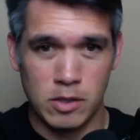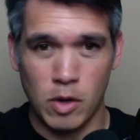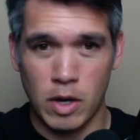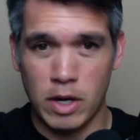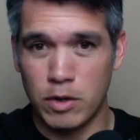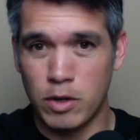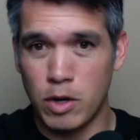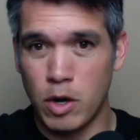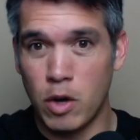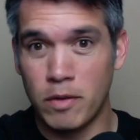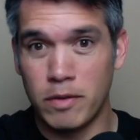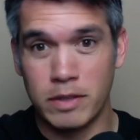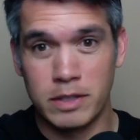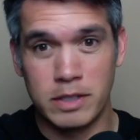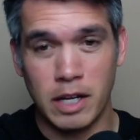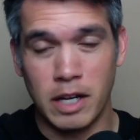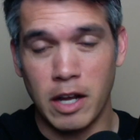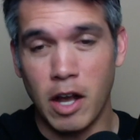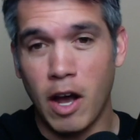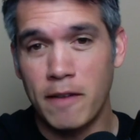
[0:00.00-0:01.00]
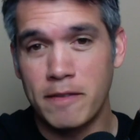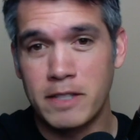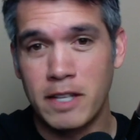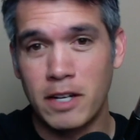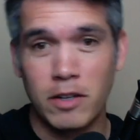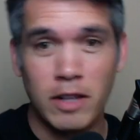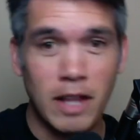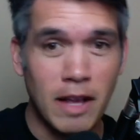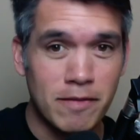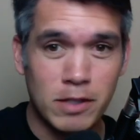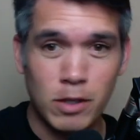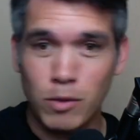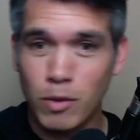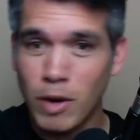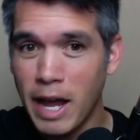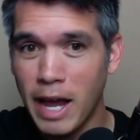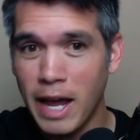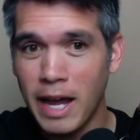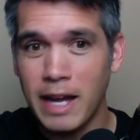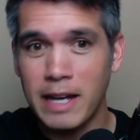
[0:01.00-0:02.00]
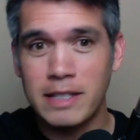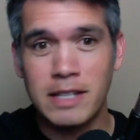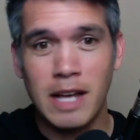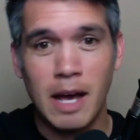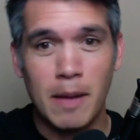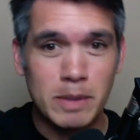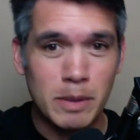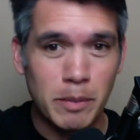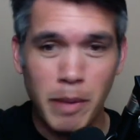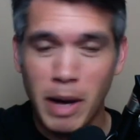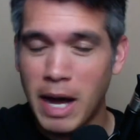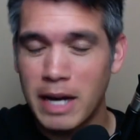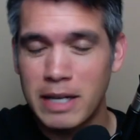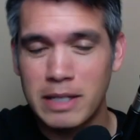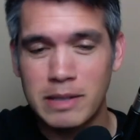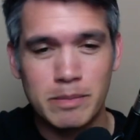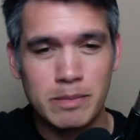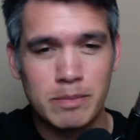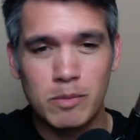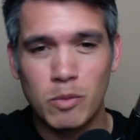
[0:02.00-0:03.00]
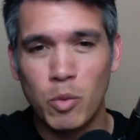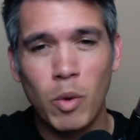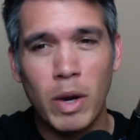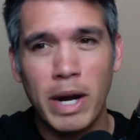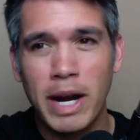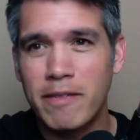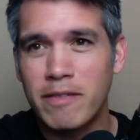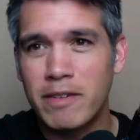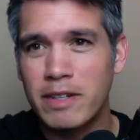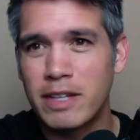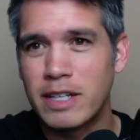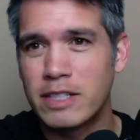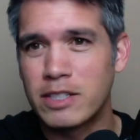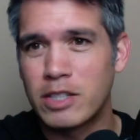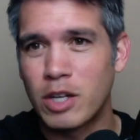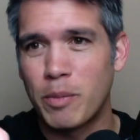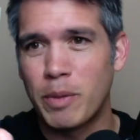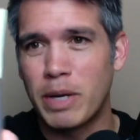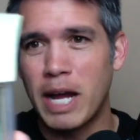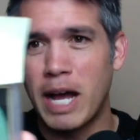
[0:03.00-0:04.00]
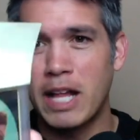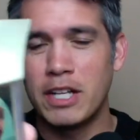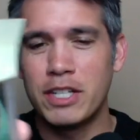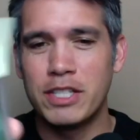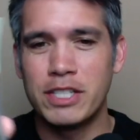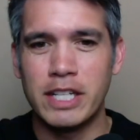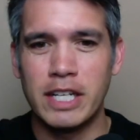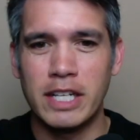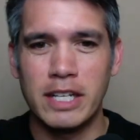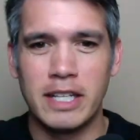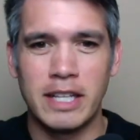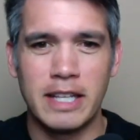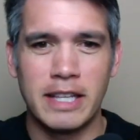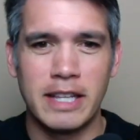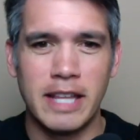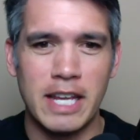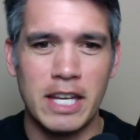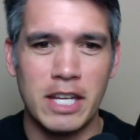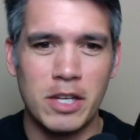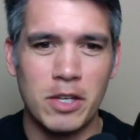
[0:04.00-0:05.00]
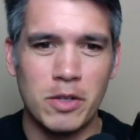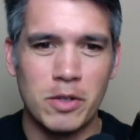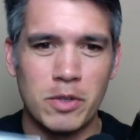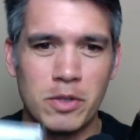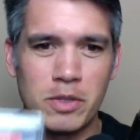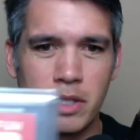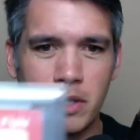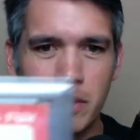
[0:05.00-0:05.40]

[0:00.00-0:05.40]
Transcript: So I don't know if it's like off center left to right, top to bottom, whatever the terminology that they use.